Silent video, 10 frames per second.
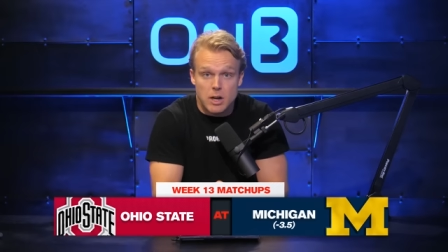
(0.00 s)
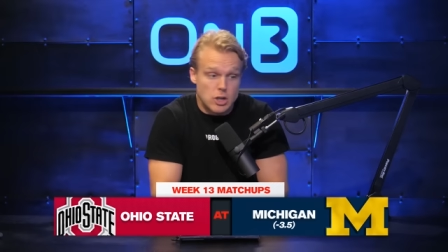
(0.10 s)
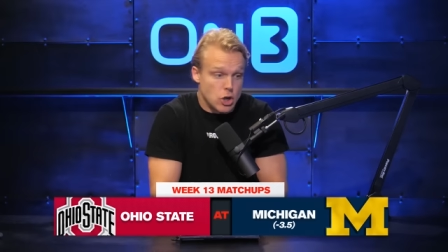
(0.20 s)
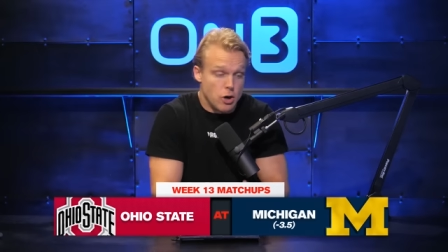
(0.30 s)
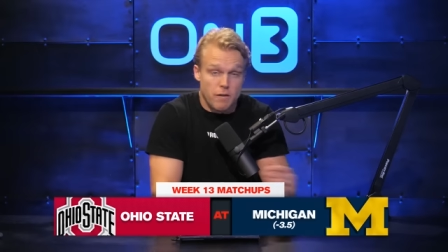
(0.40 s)

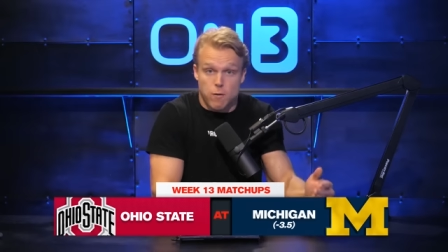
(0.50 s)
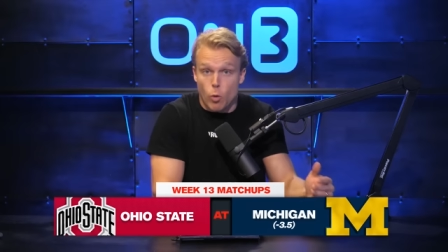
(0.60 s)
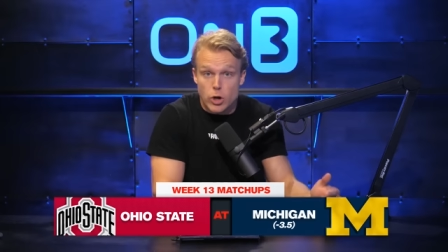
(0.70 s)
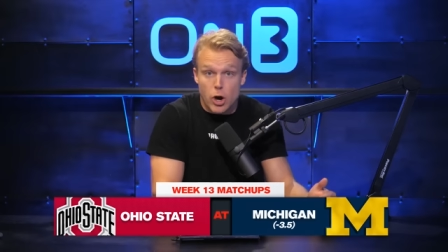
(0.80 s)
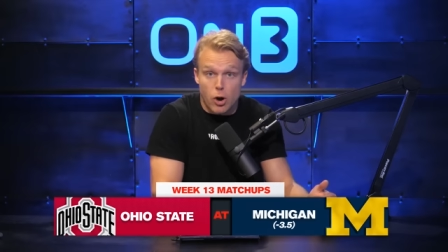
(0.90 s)
turning
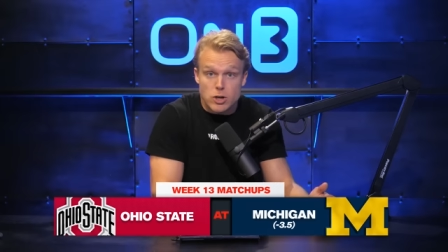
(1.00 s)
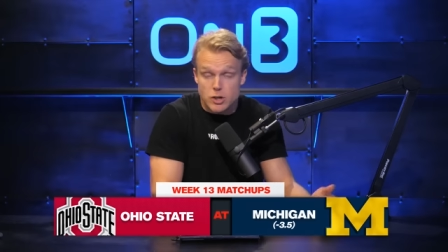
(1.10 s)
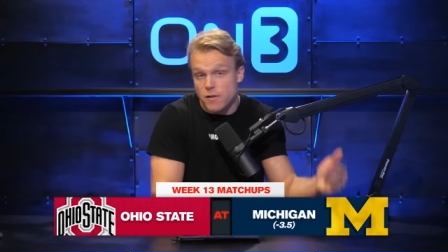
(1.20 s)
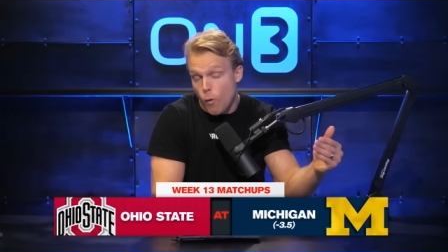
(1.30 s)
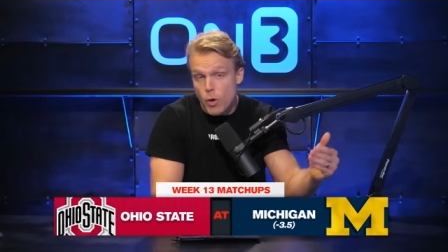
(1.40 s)
four yards
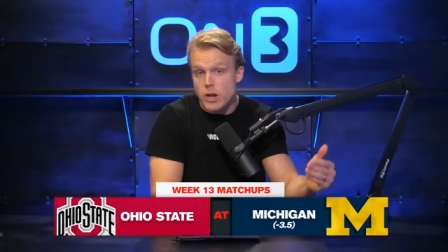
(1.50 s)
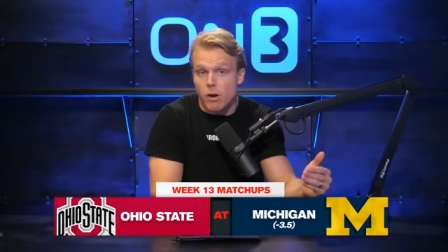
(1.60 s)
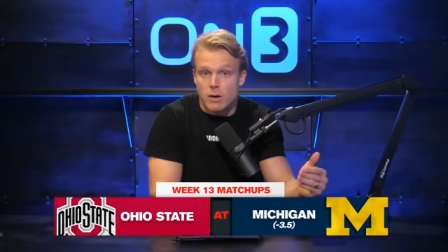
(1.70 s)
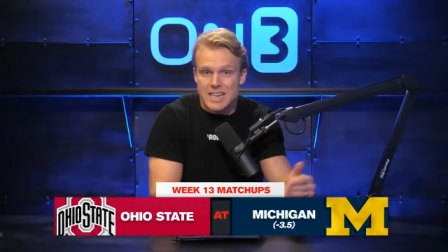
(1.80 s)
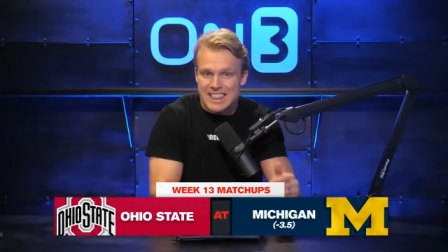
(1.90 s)
into forty
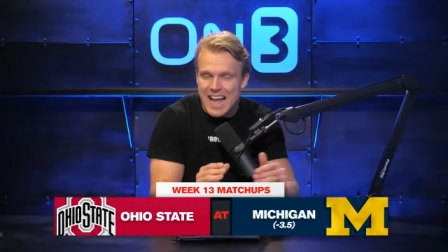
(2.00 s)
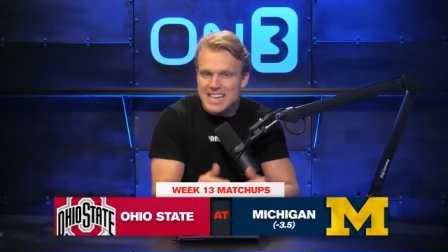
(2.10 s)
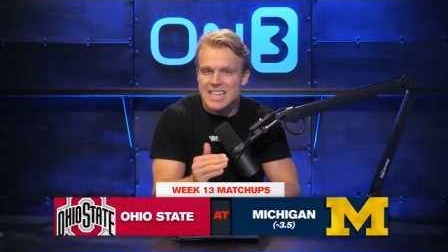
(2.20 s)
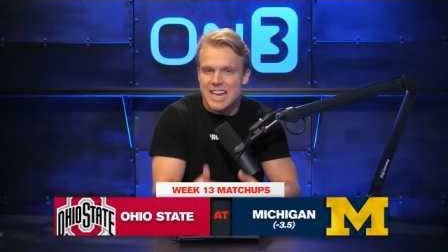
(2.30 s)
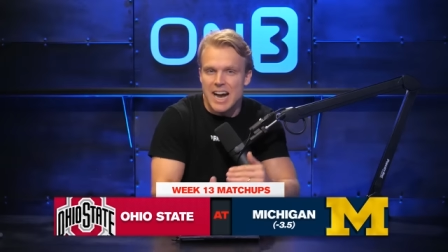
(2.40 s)
yards. Like, that's
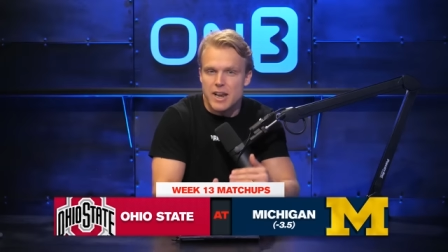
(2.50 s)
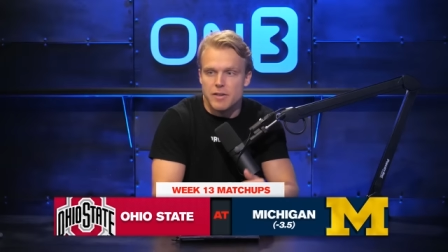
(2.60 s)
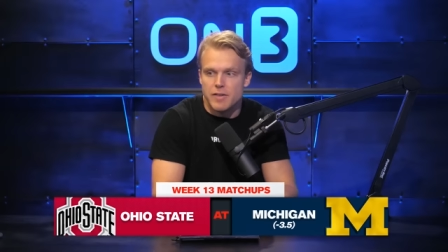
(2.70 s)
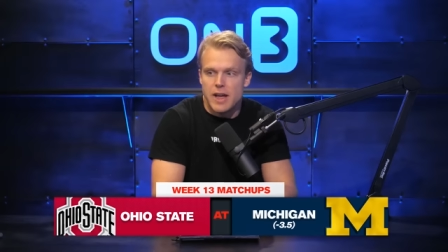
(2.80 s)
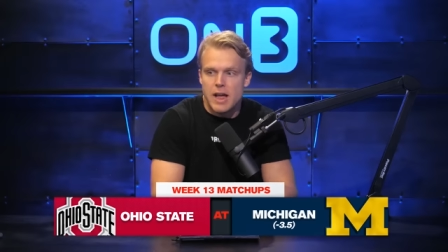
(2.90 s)
the kind
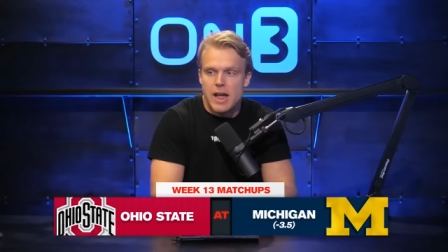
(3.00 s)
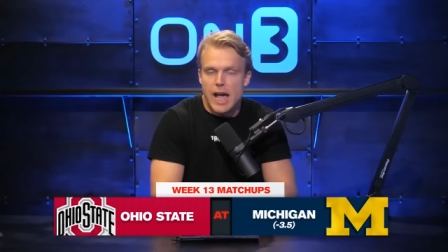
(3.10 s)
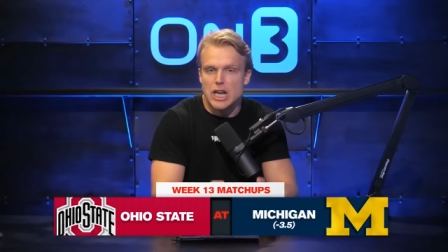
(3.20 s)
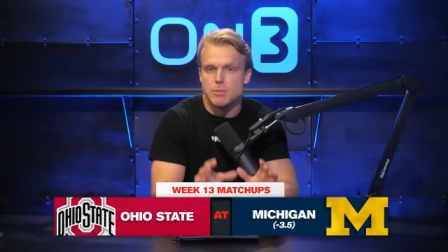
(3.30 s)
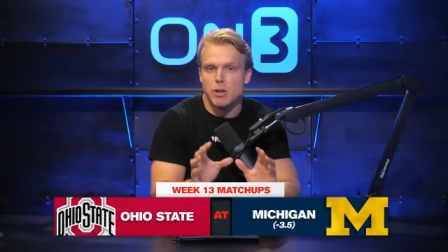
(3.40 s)
of
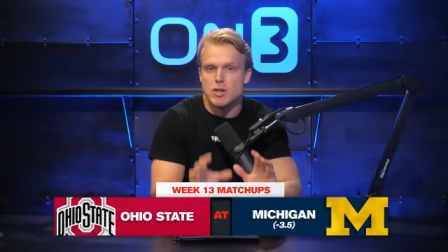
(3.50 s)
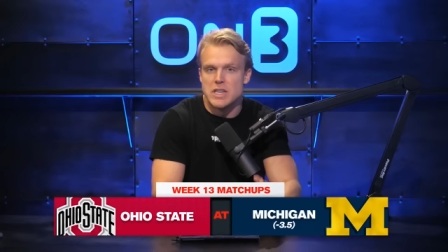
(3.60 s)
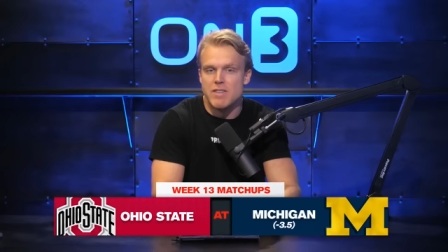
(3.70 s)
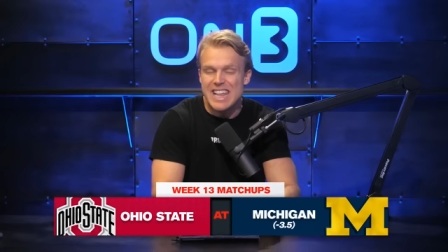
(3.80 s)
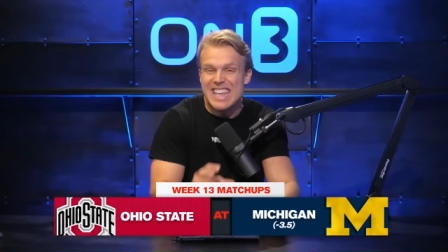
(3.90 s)

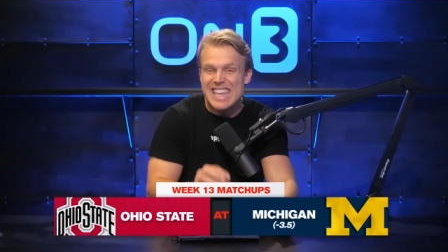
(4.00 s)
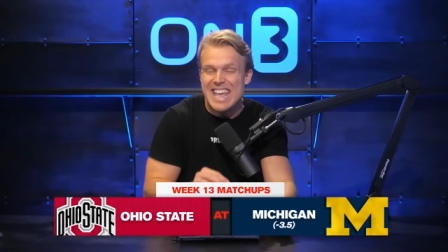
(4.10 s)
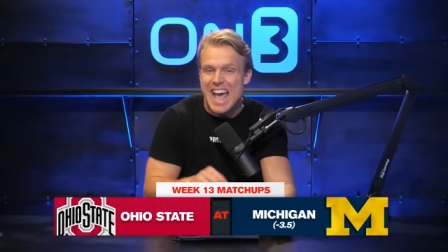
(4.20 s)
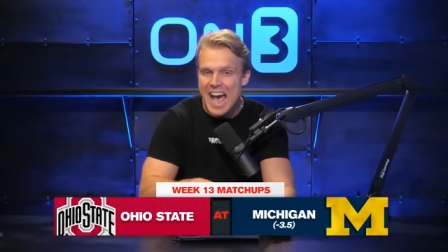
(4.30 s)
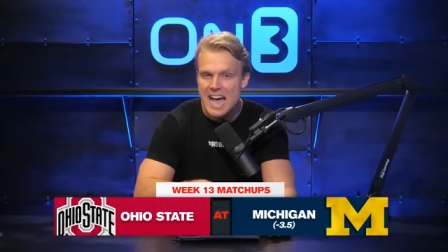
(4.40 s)
explosivity he
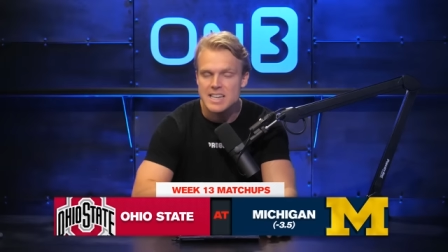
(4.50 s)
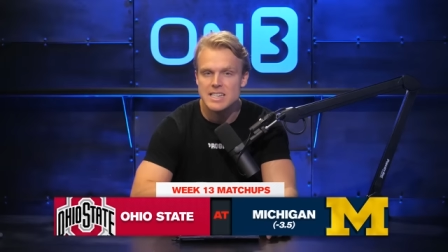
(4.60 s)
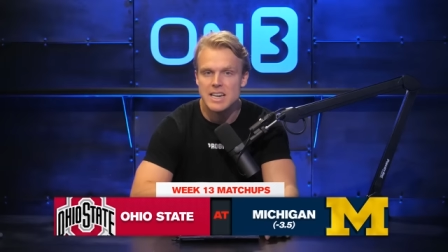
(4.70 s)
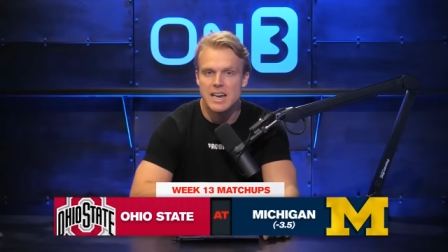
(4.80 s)
has.